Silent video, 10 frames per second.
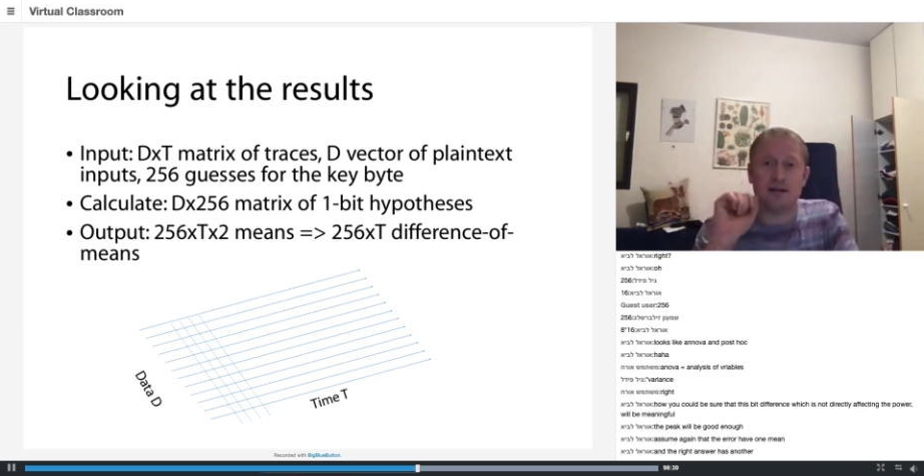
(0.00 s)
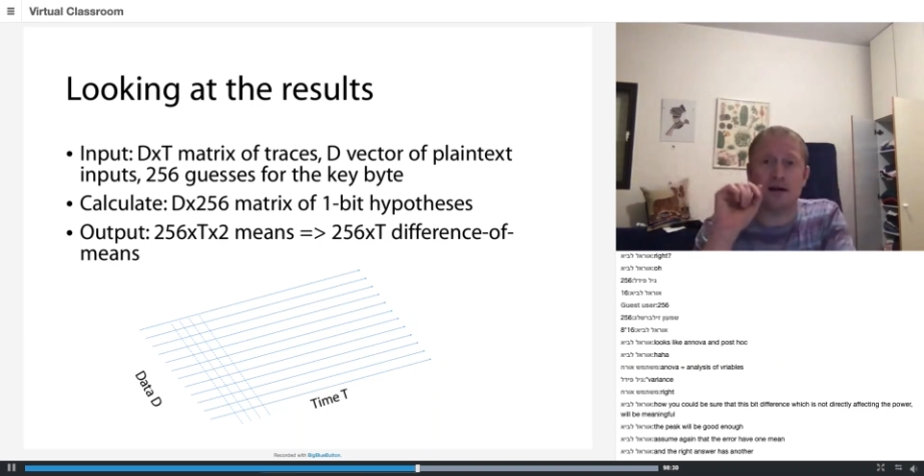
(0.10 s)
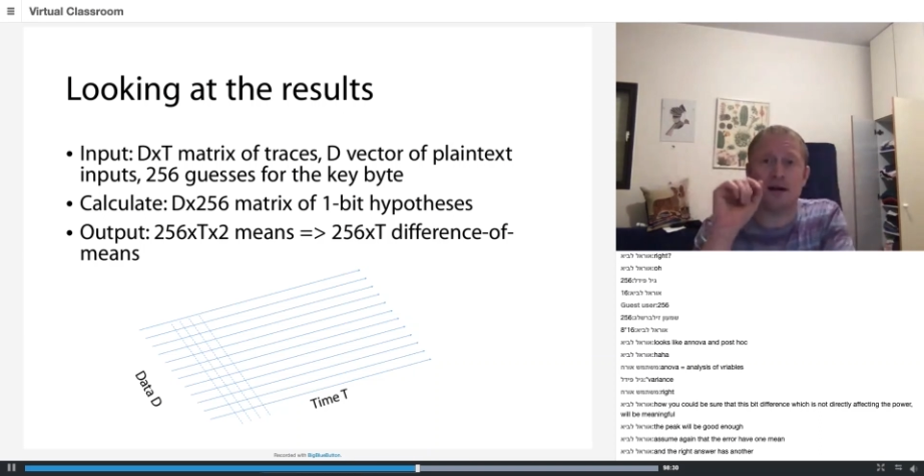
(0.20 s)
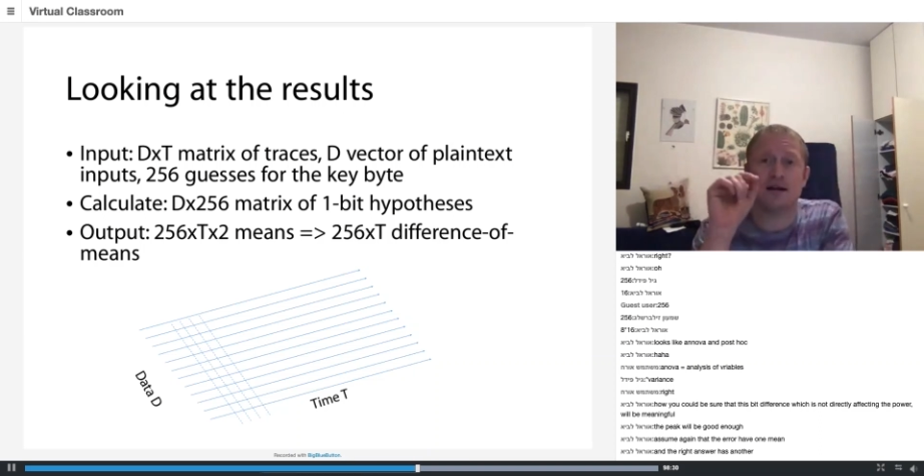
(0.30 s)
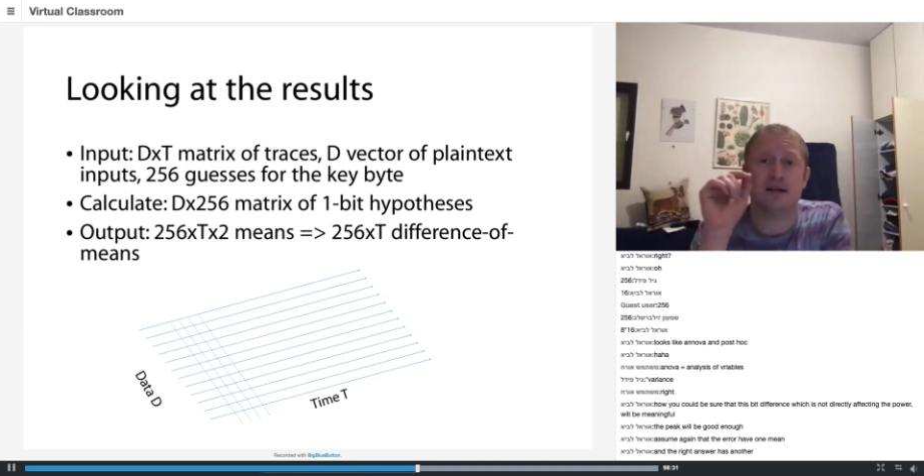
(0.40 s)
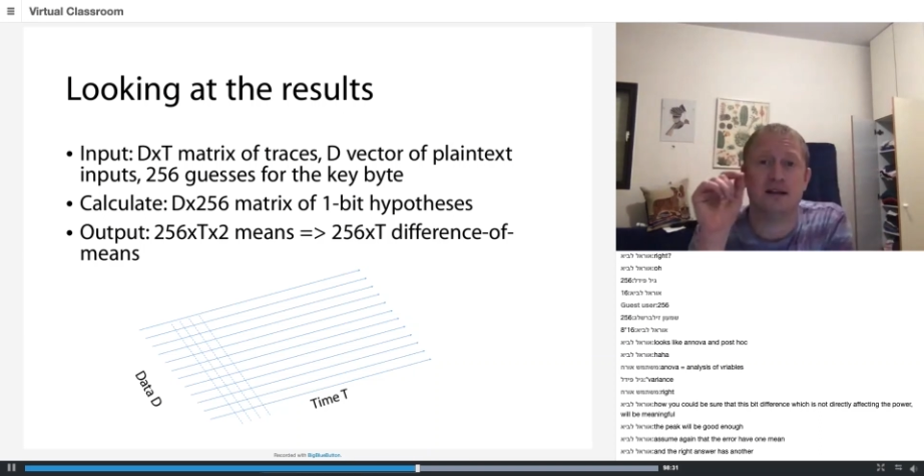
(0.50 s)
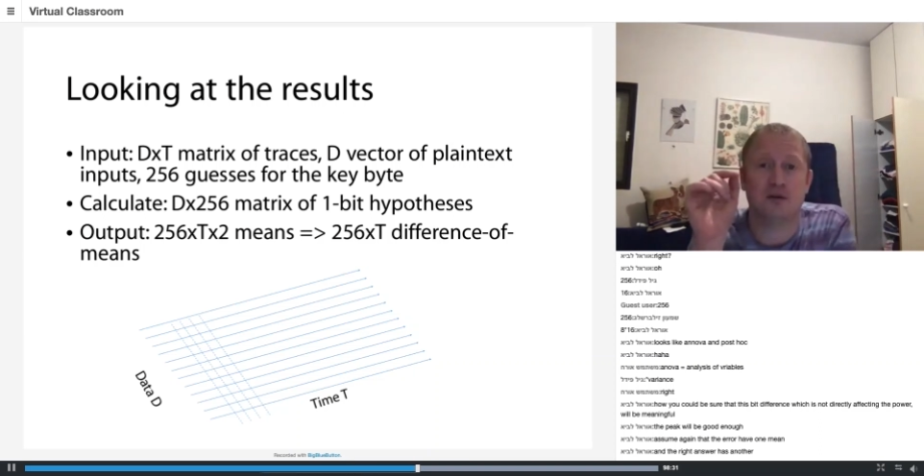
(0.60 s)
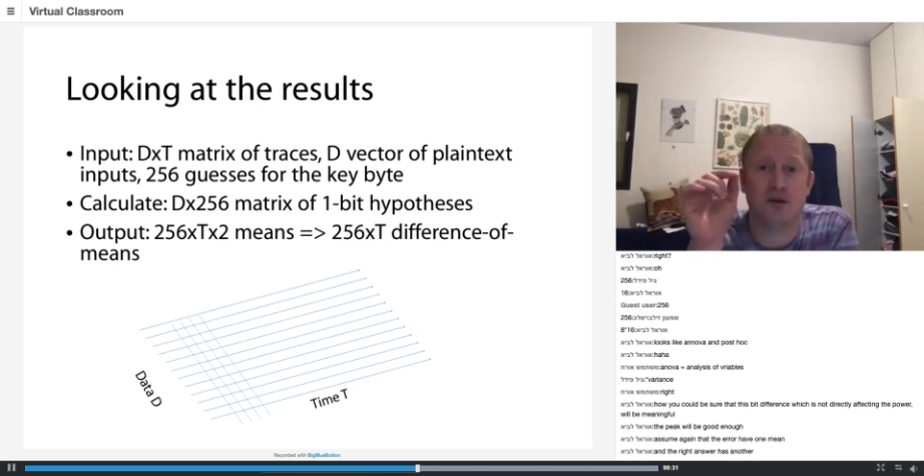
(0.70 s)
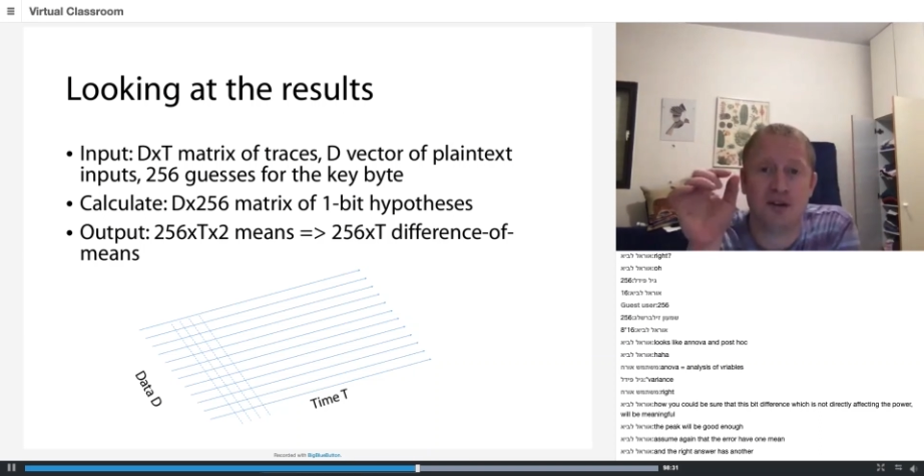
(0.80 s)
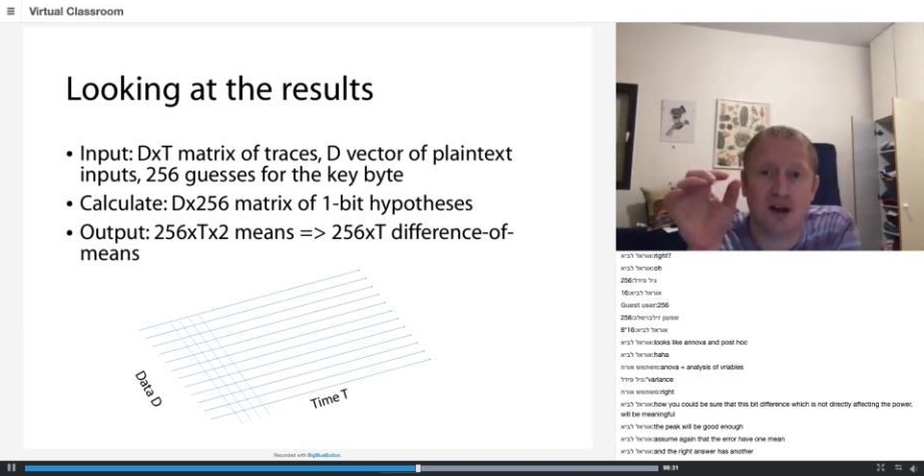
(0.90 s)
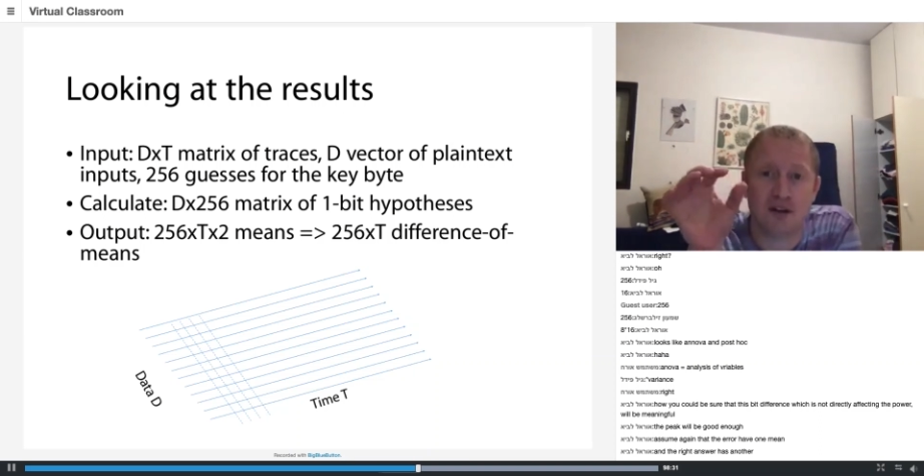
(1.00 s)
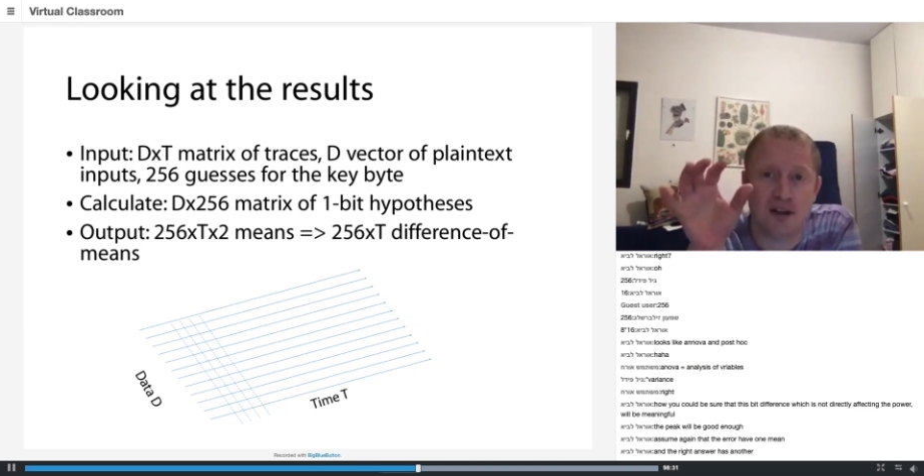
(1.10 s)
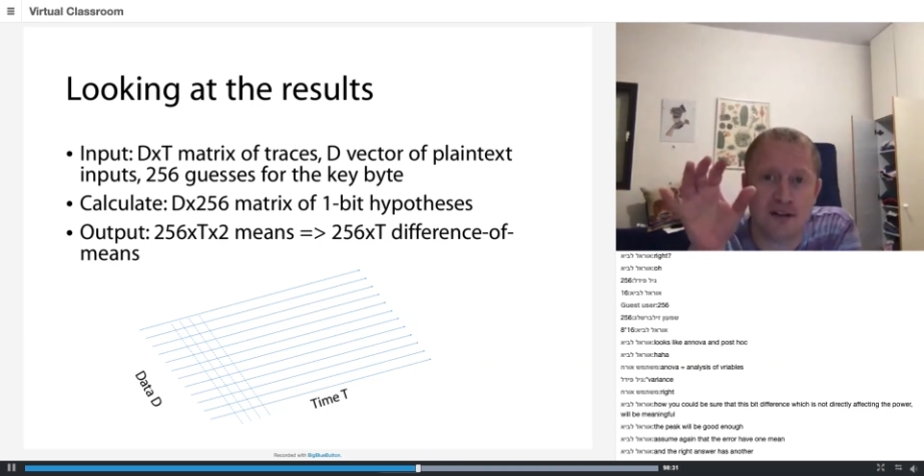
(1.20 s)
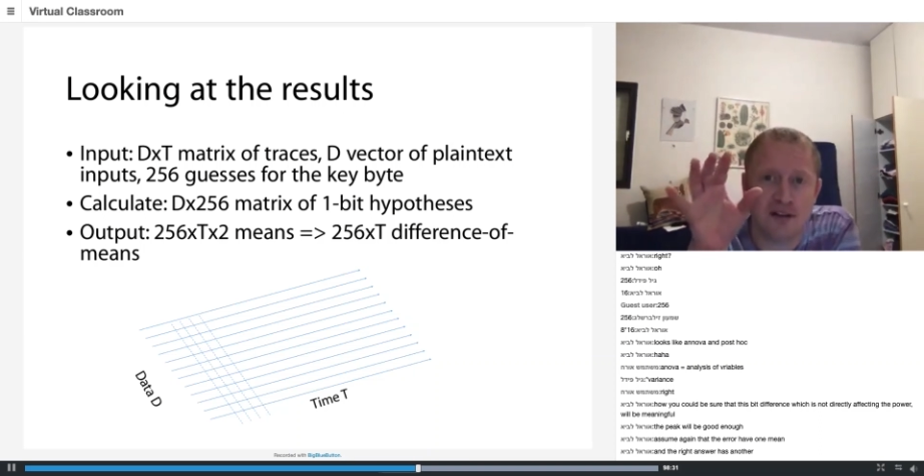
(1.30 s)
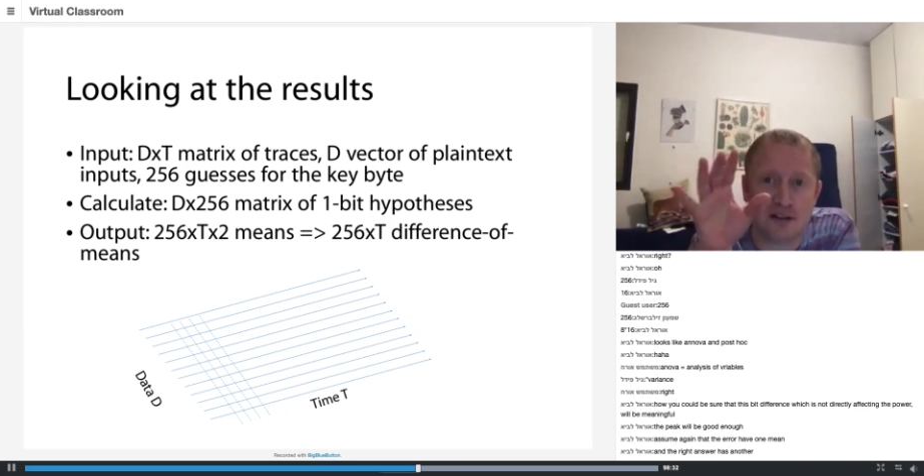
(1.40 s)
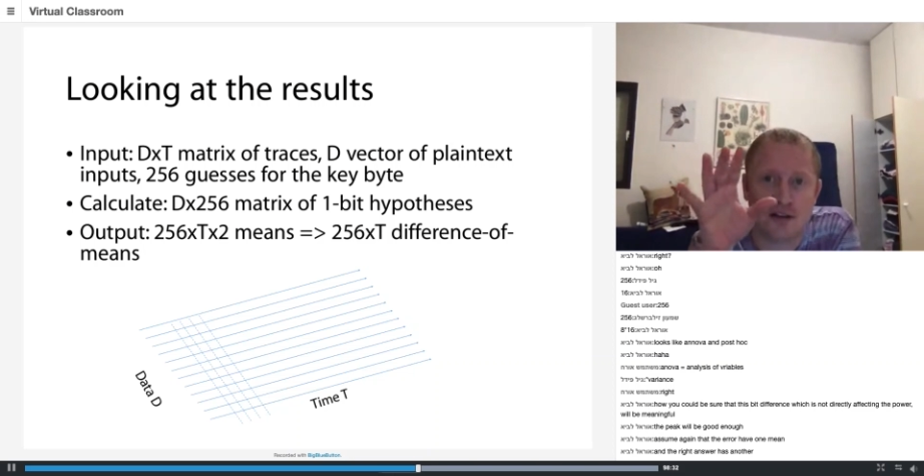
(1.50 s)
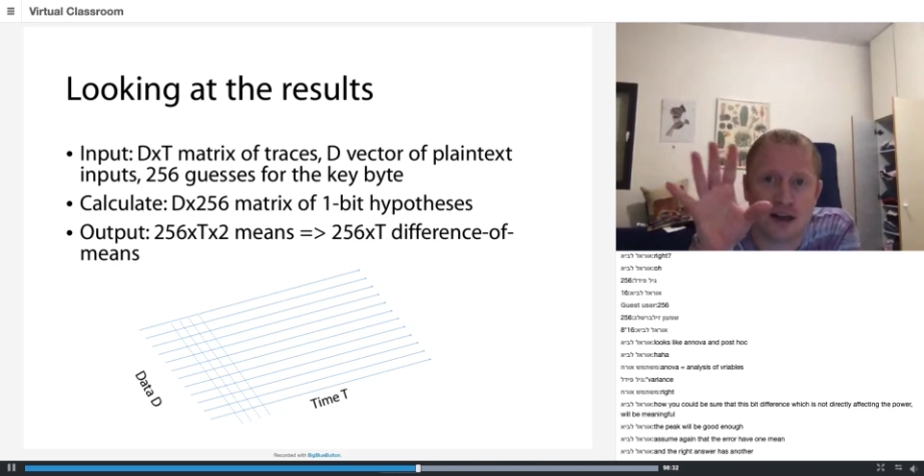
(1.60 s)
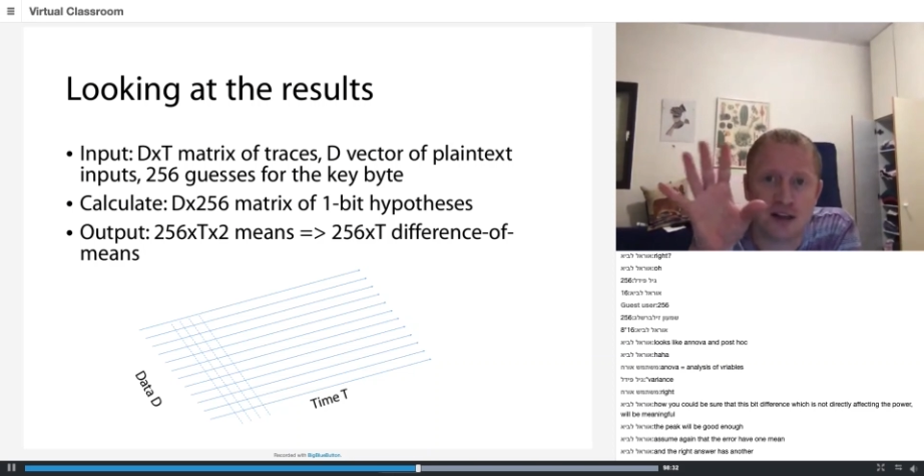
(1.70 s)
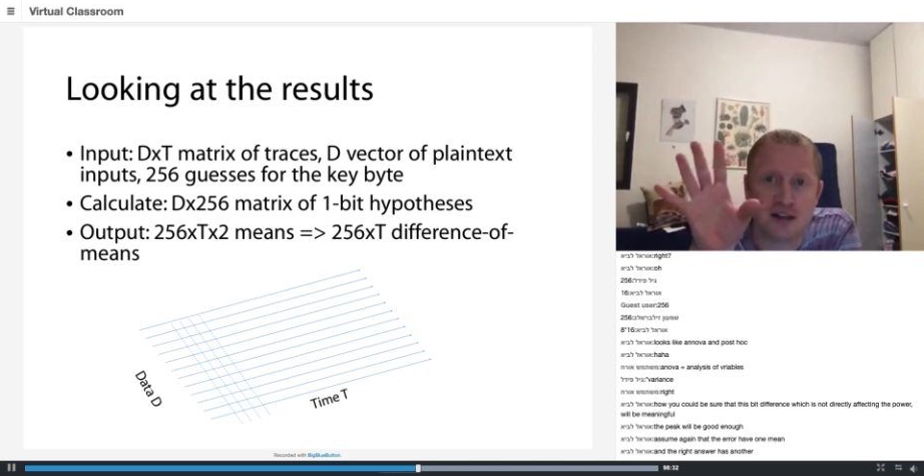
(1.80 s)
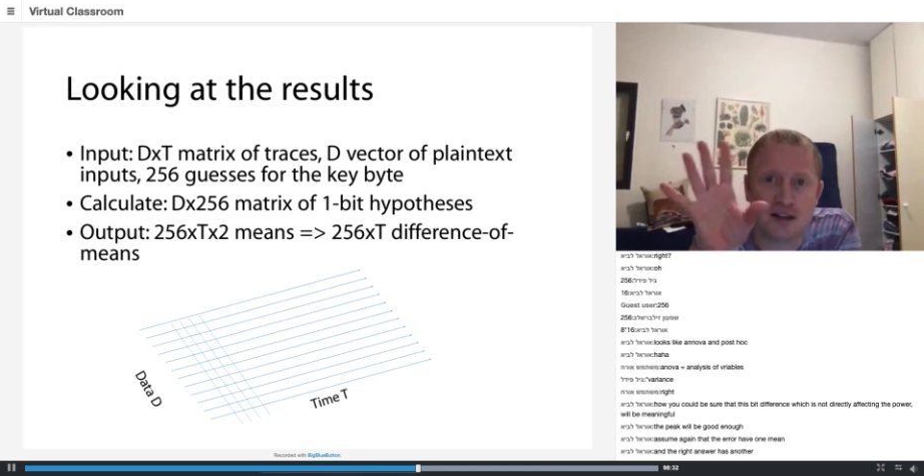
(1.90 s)
the results, and this is a
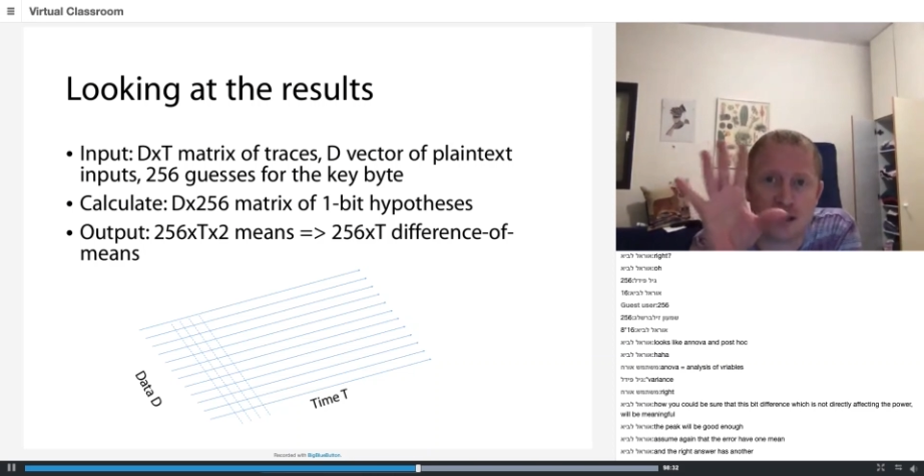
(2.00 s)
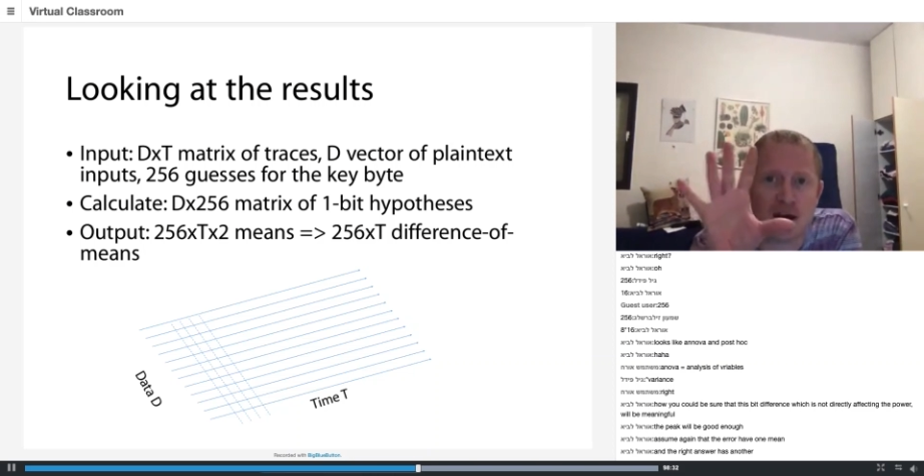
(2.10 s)
nice